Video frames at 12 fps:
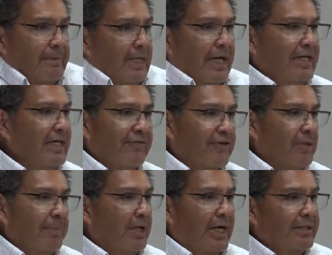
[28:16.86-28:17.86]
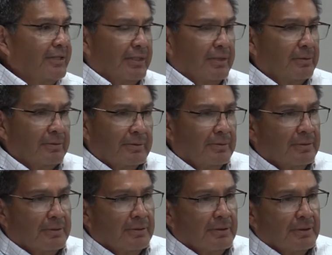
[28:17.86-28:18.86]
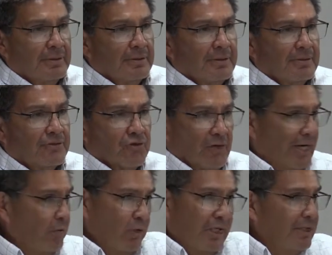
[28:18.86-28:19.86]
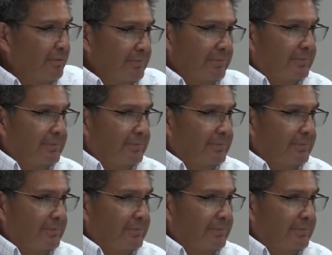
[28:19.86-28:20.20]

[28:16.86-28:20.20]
I never applied there. So I went